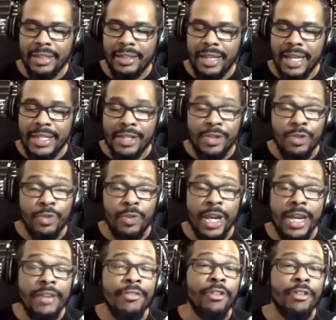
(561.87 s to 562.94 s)
it's
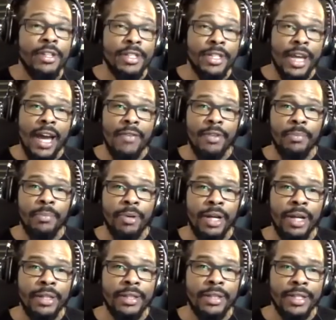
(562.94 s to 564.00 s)
great for us to have it in
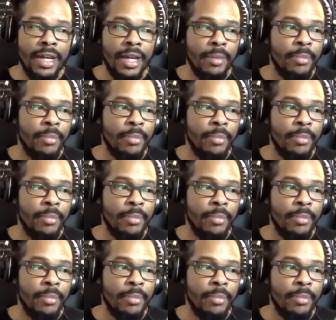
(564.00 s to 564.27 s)
product design,